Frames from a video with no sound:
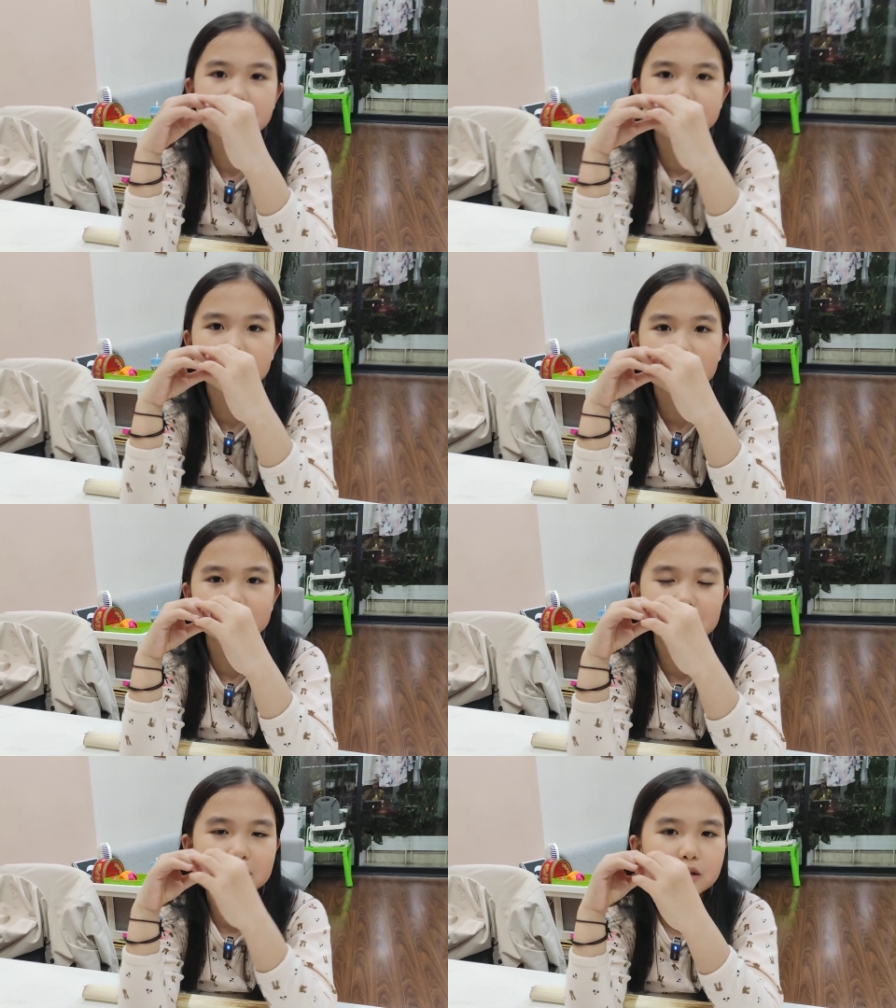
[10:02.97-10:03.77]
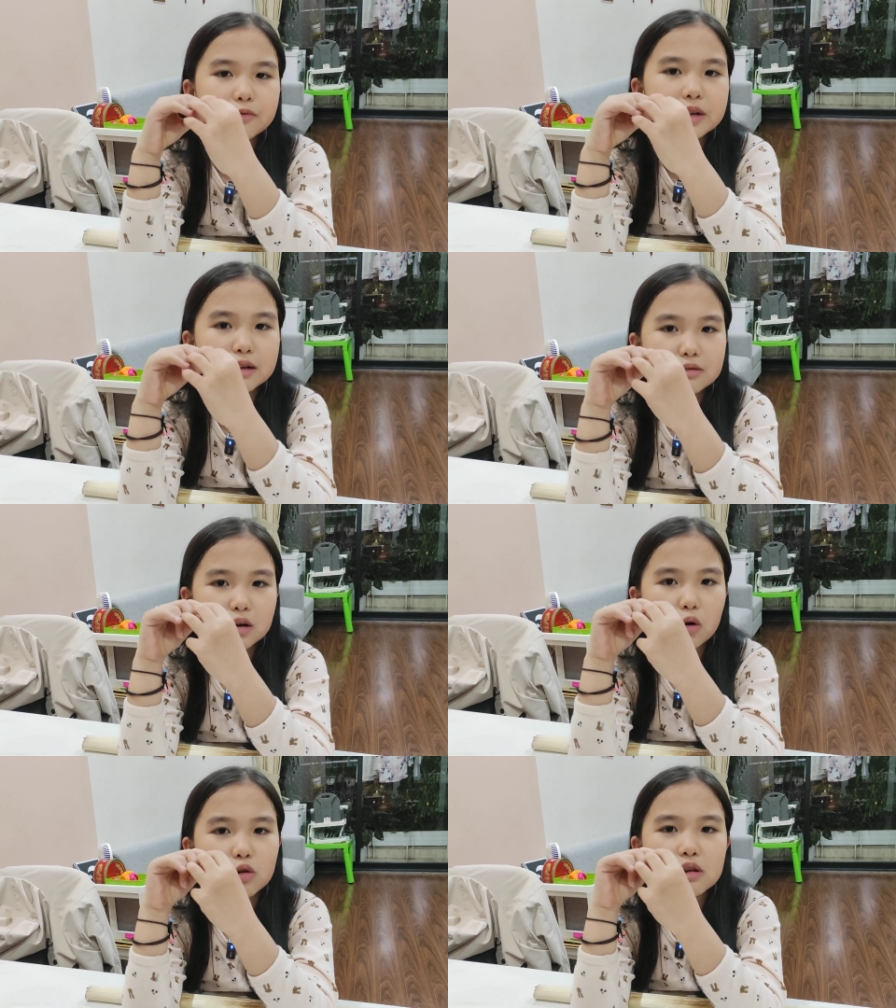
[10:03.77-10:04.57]
bit because we know
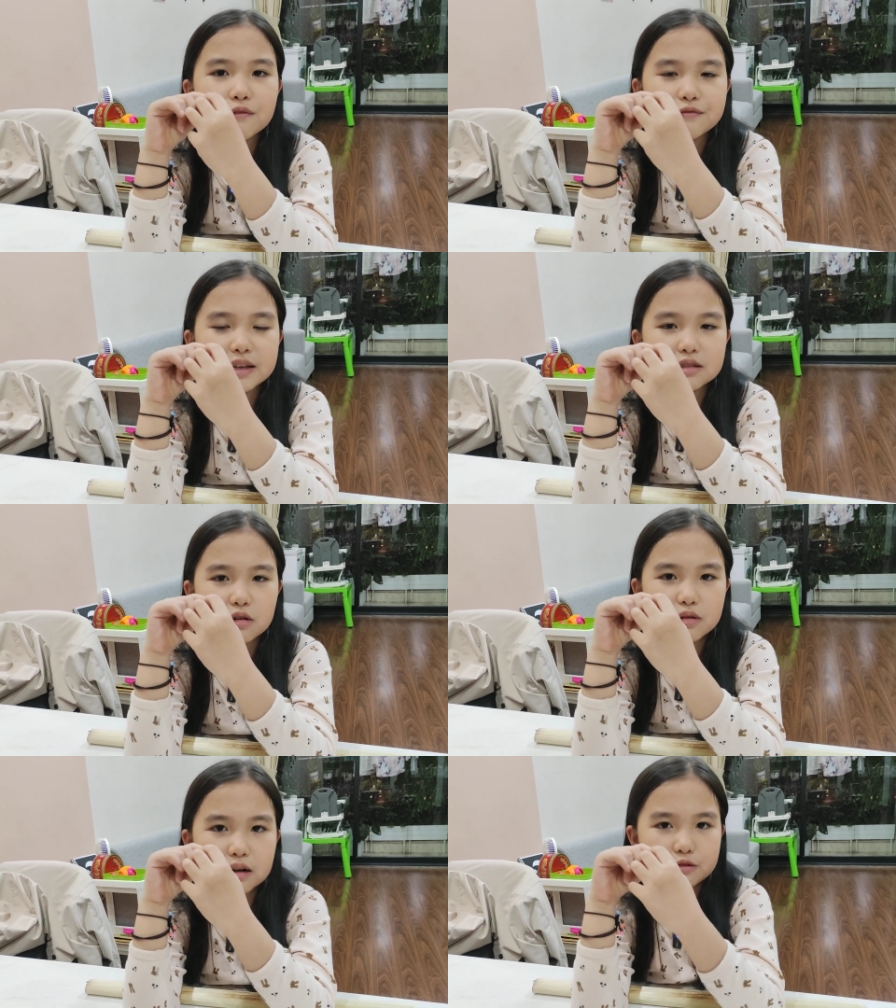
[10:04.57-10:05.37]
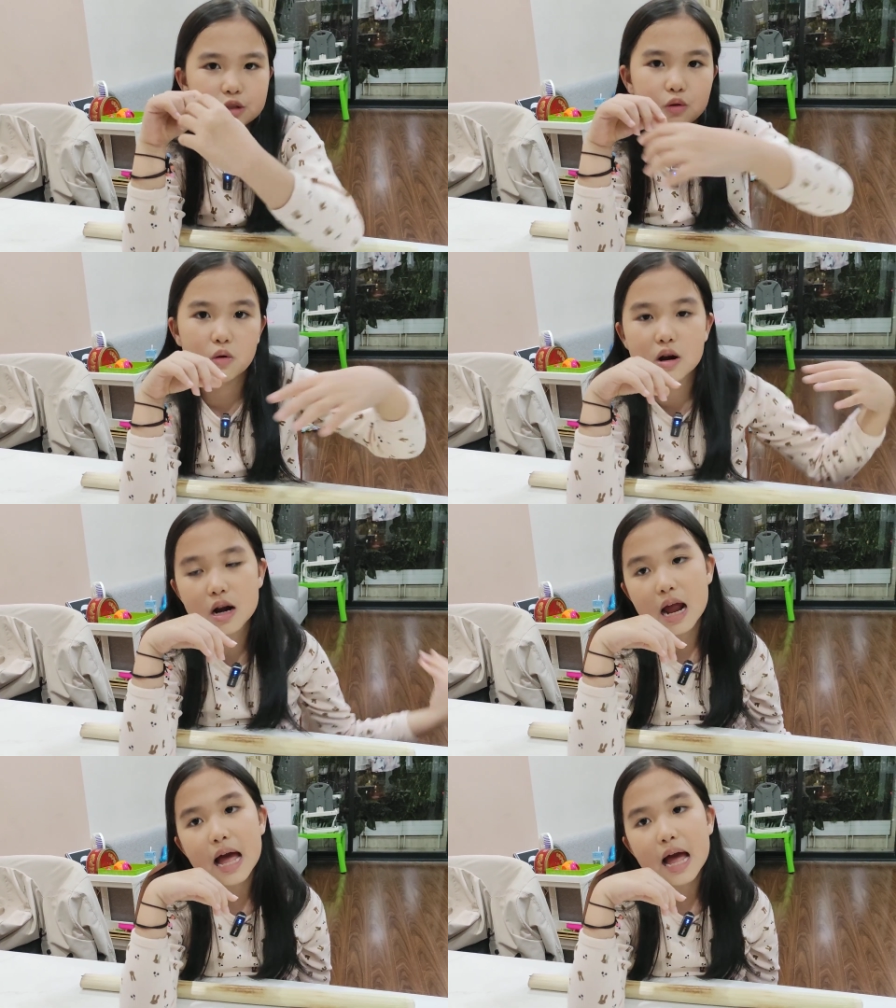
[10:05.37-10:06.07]
that all our feet are now sore.